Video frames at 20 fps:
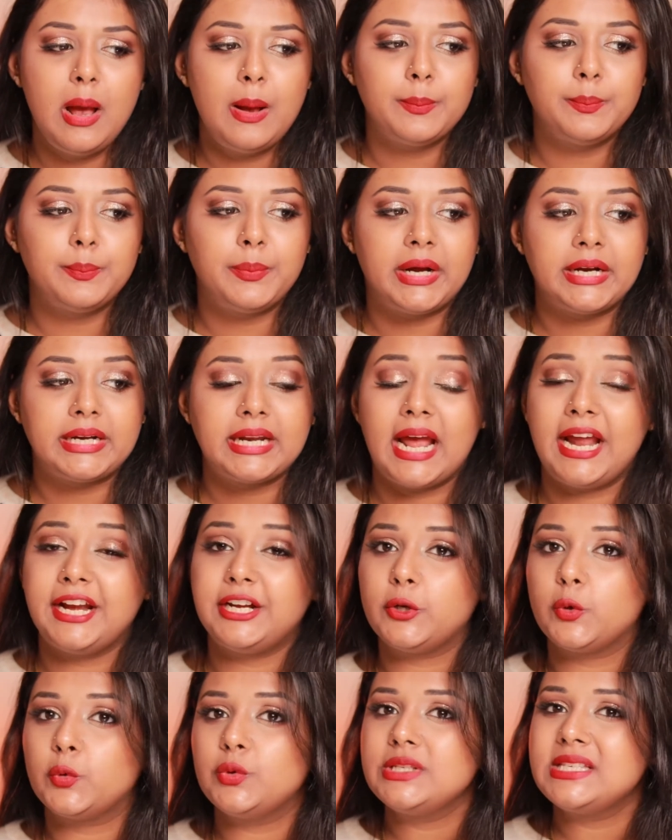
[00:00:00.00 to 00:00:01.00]
but I
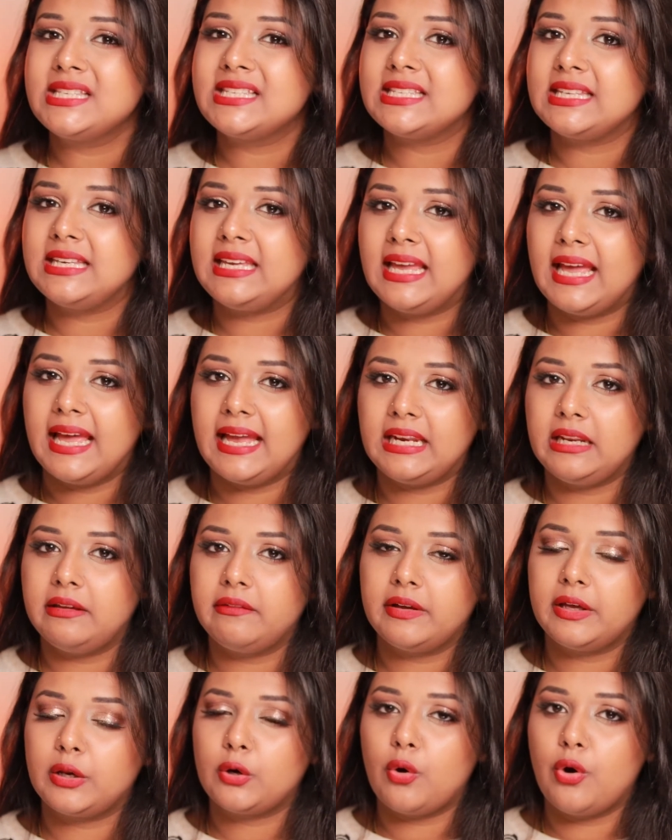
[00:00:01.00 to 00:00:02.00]
don't see
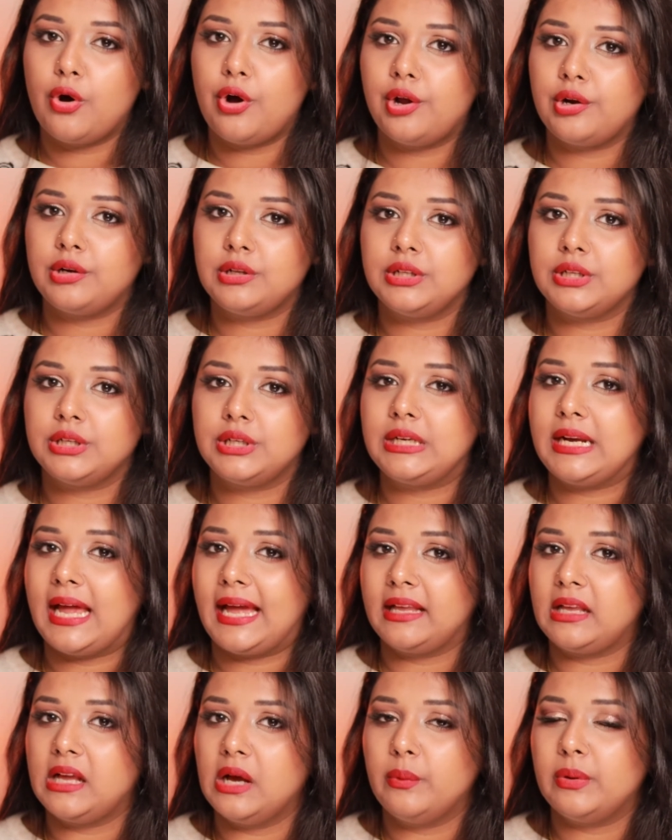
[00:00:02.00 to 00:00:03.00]
anywhere on the
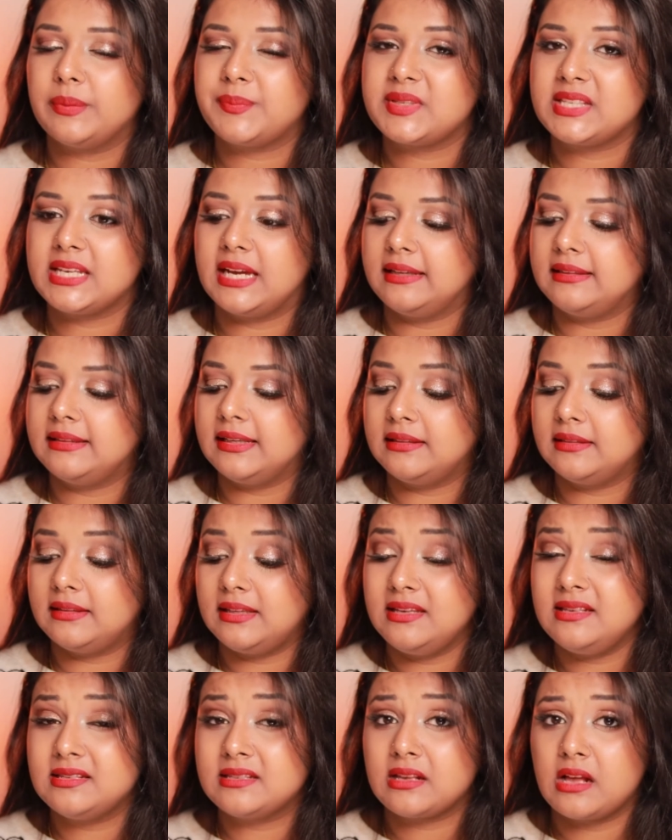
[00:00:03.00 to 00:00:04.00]
Nykaa website that
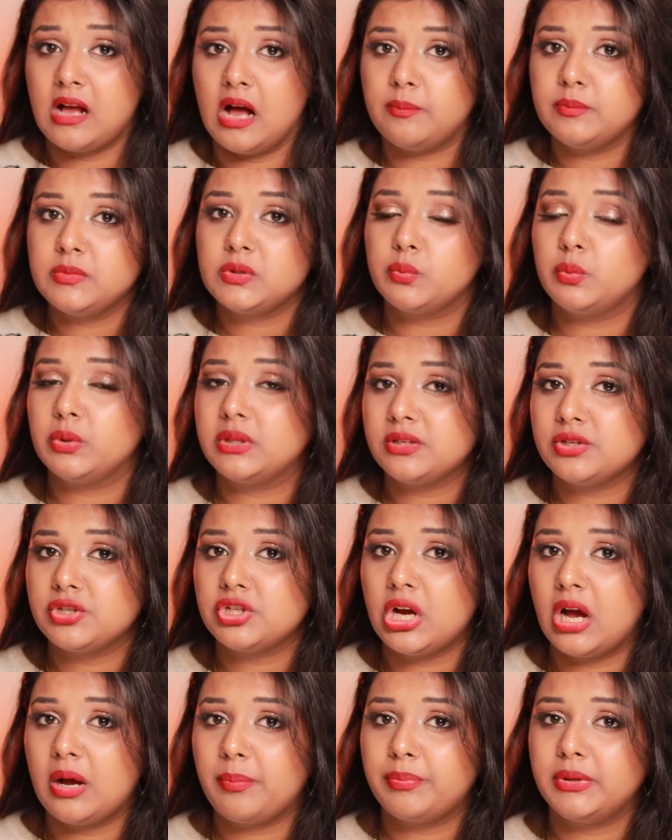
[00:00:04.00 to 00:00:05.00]
these comes with the
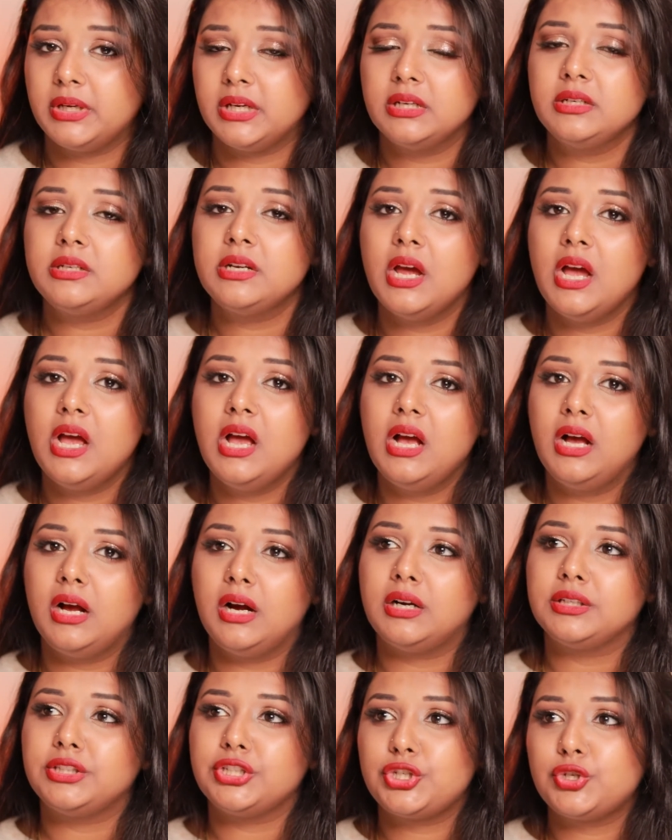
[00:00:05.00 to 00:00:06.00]
sharpener.
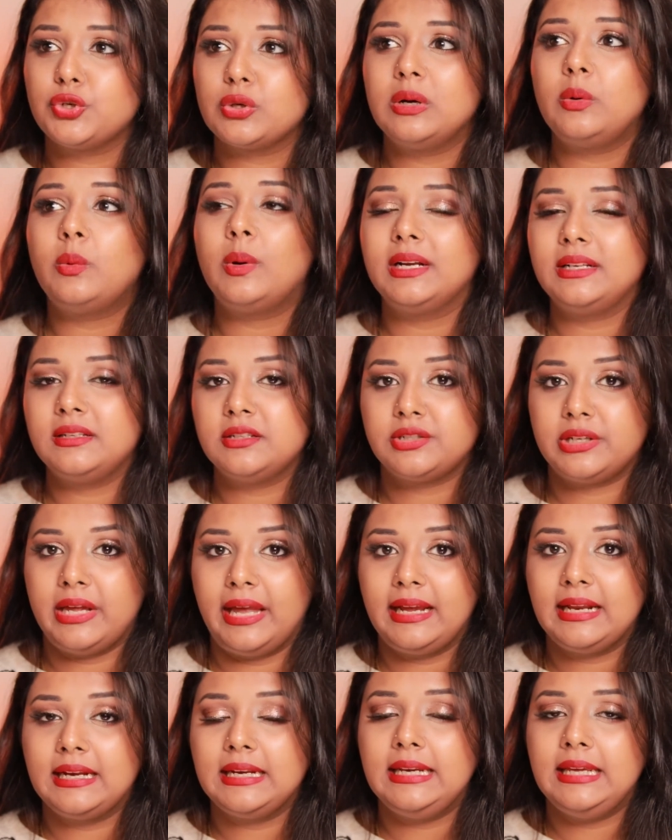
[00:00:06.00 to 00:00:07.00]
The Sugar one
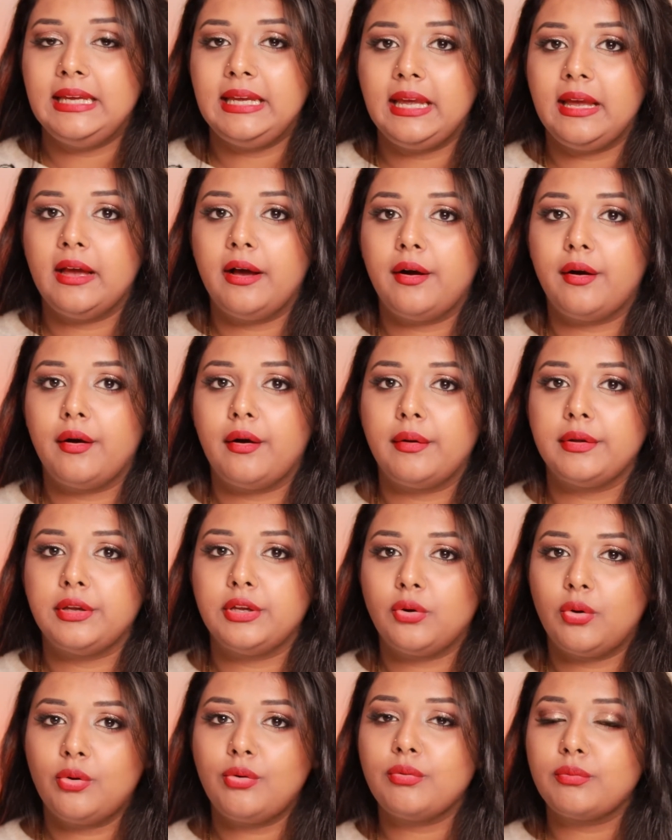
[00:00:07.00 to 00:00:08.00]
directly
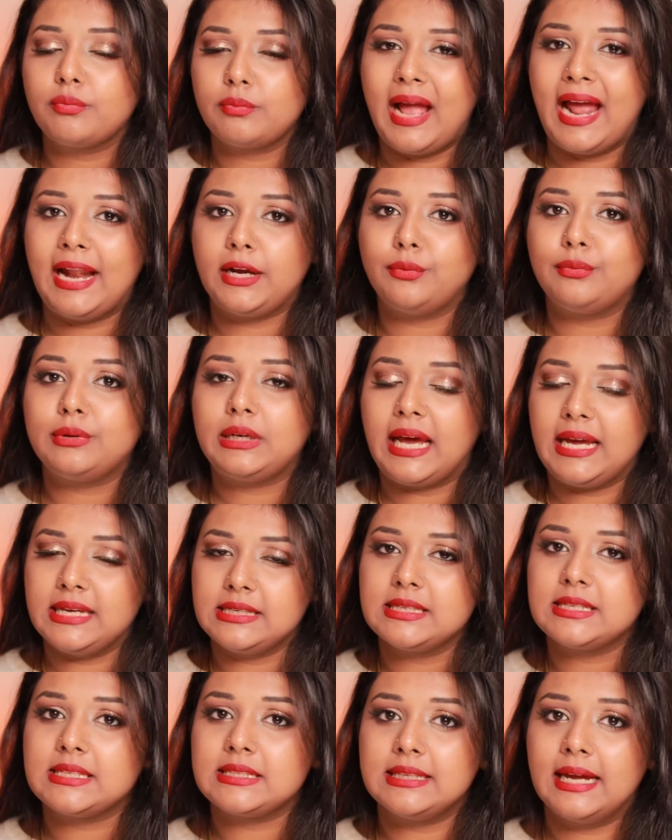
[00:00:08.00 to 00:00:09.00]

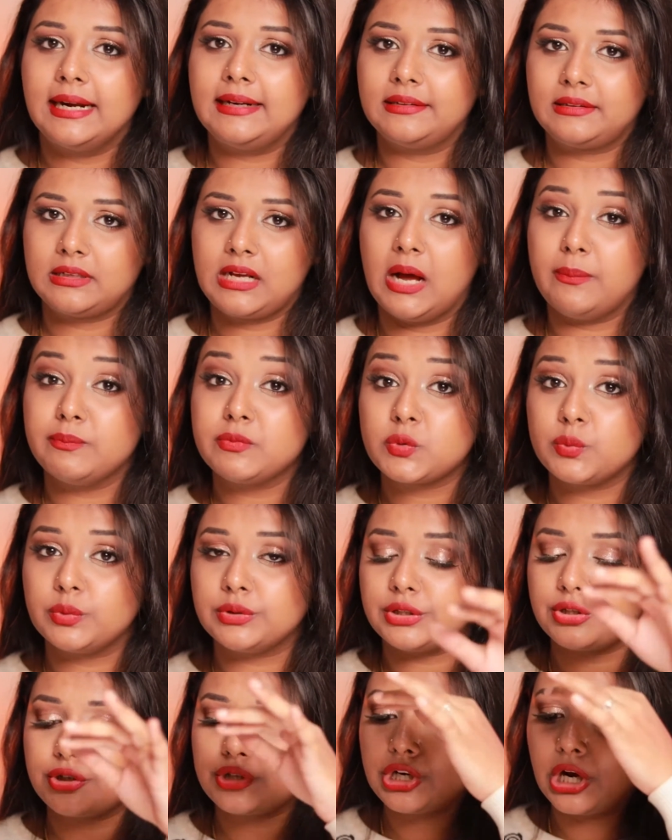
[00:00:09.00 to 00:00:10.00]
advertises that it comes
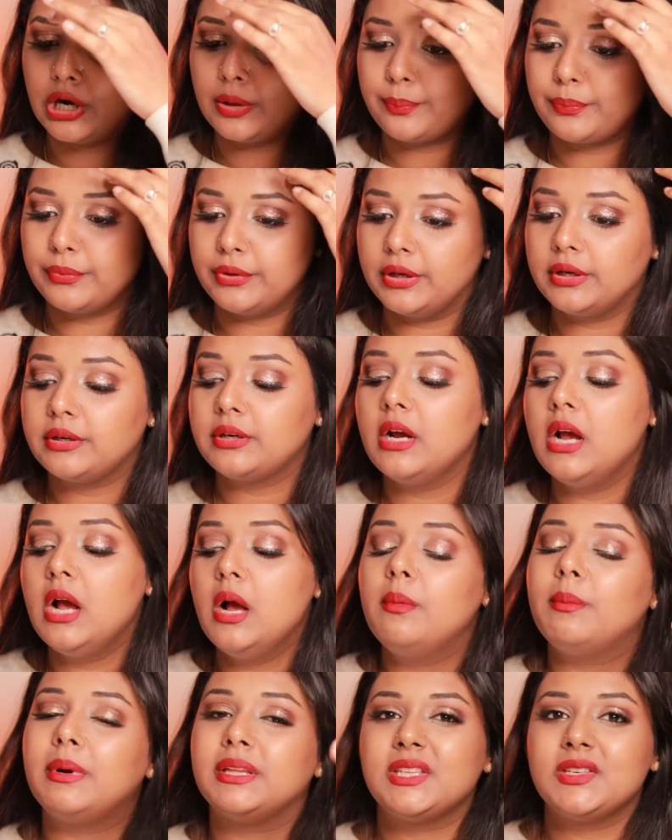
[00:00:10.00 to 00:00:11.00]
with a sharpener,
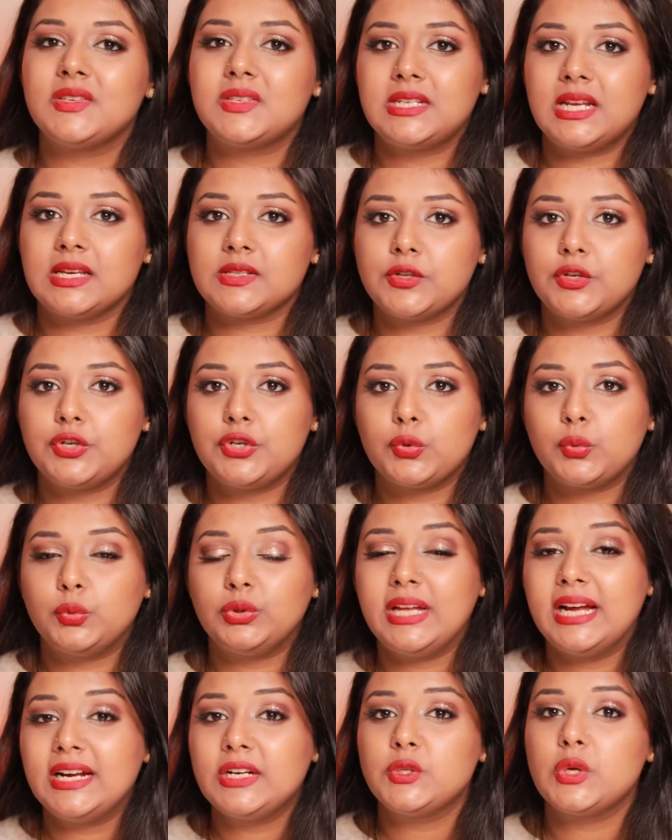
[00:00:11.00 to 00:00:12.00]
but this doesn't do
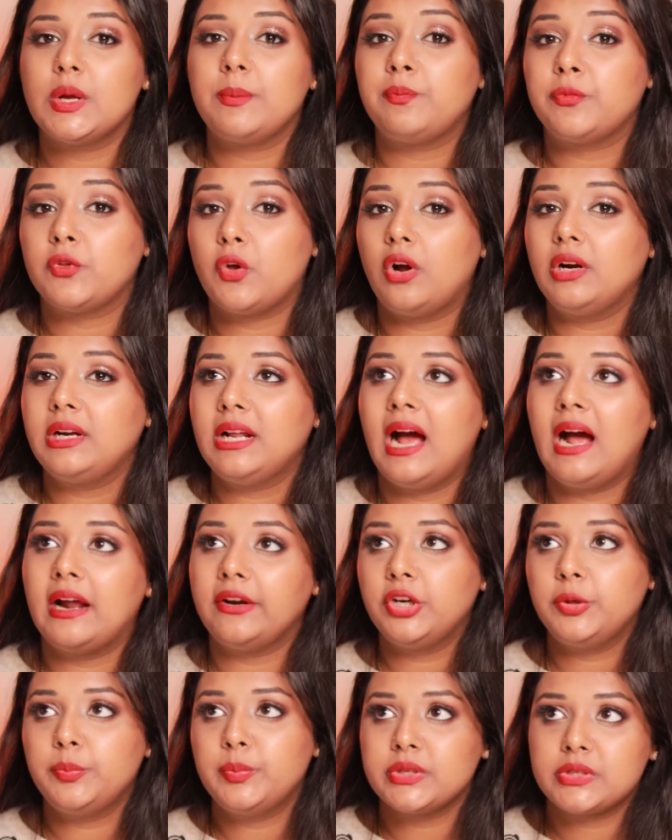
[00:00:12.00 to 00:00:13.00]
that, so I'm not
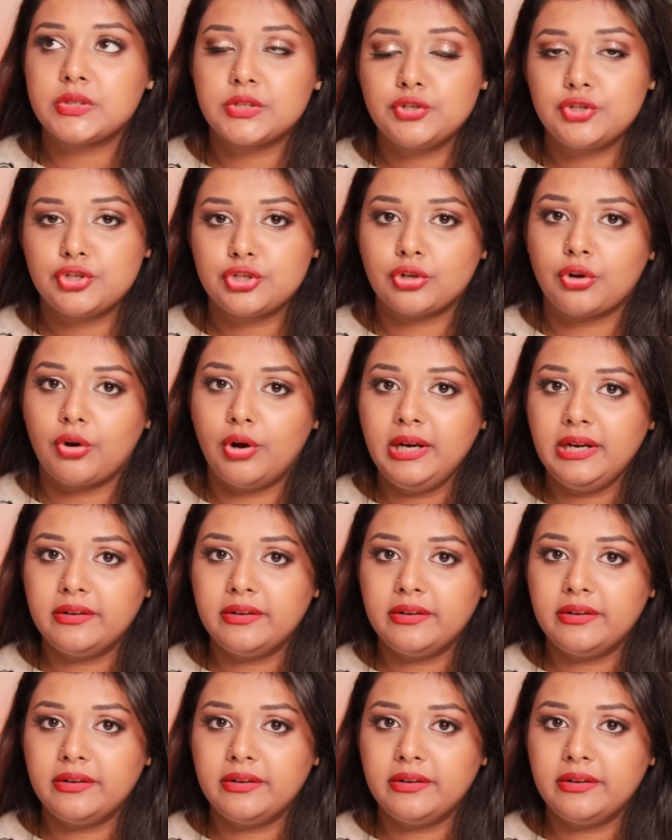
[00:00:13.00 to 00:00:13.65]
100% sure